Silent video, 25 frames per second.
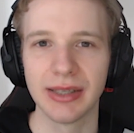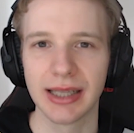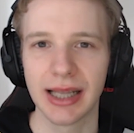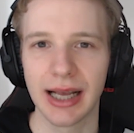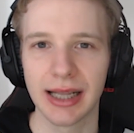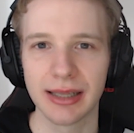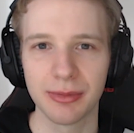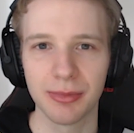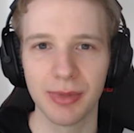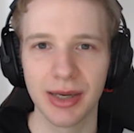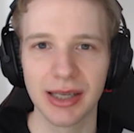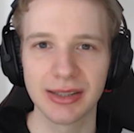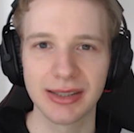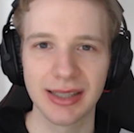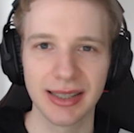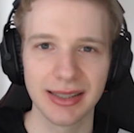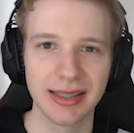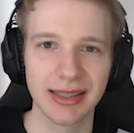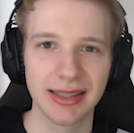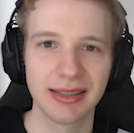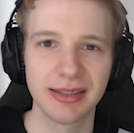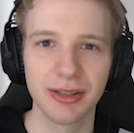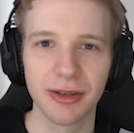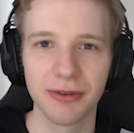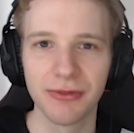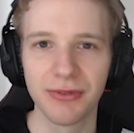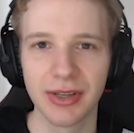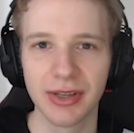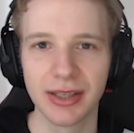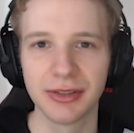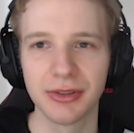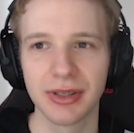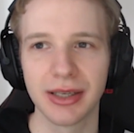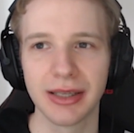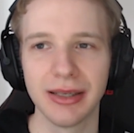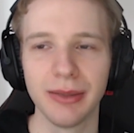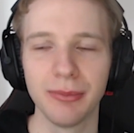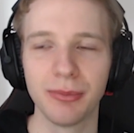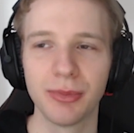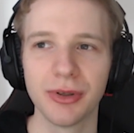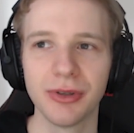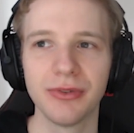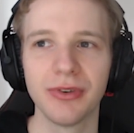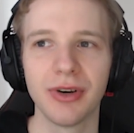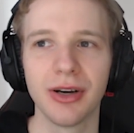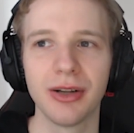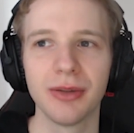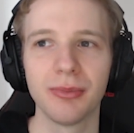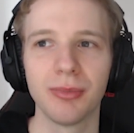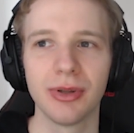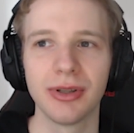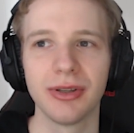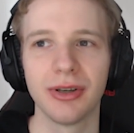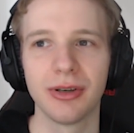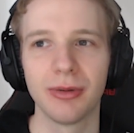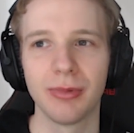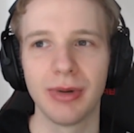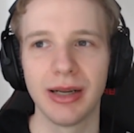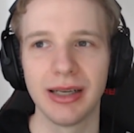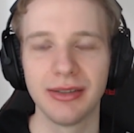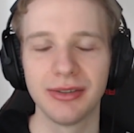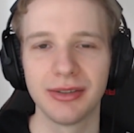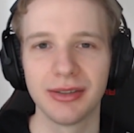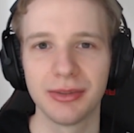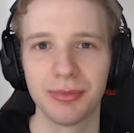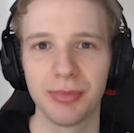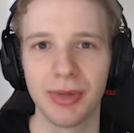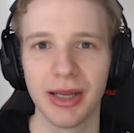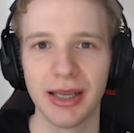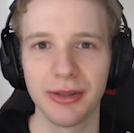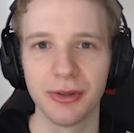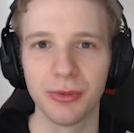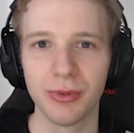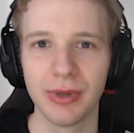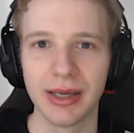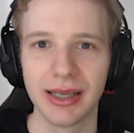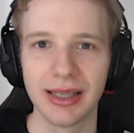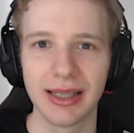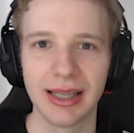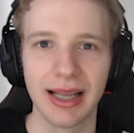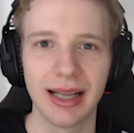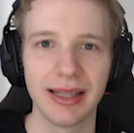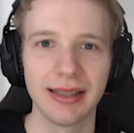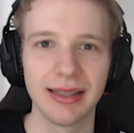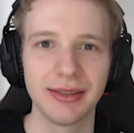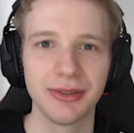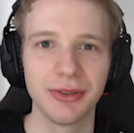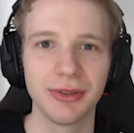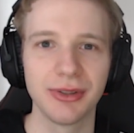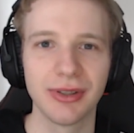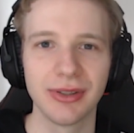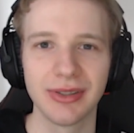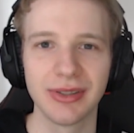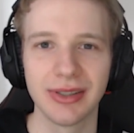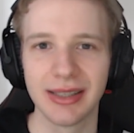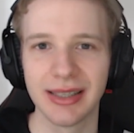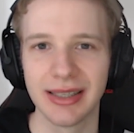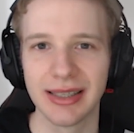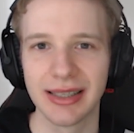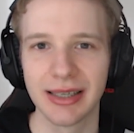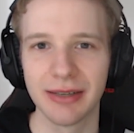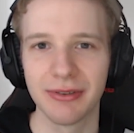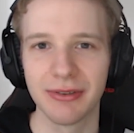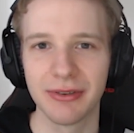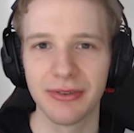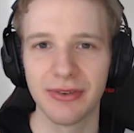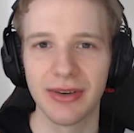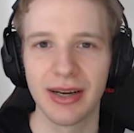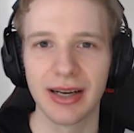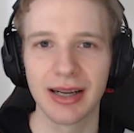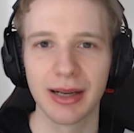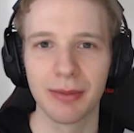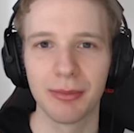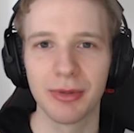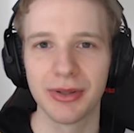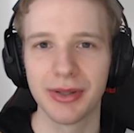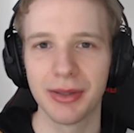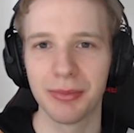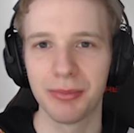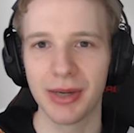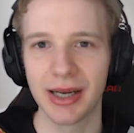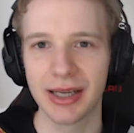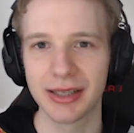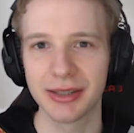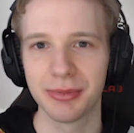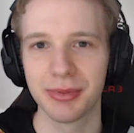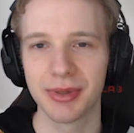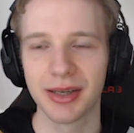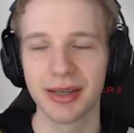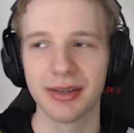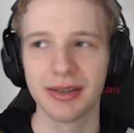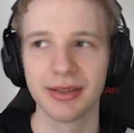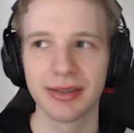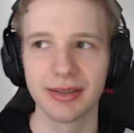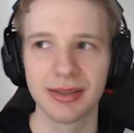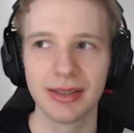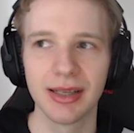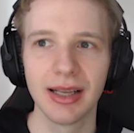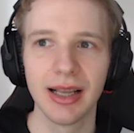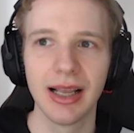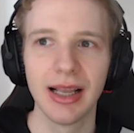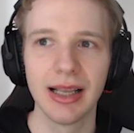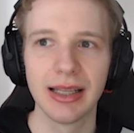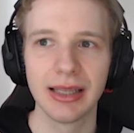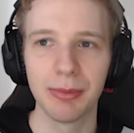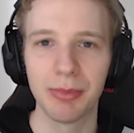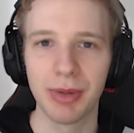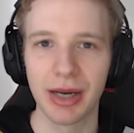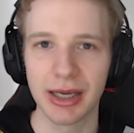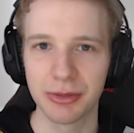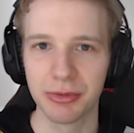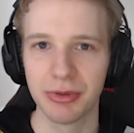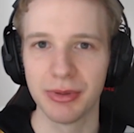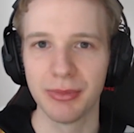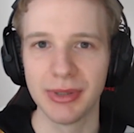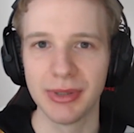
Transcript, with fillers: that much. Like there's some things you can improve on, but normally you just play to win and you don't really give a fuck about the patch because the patch will be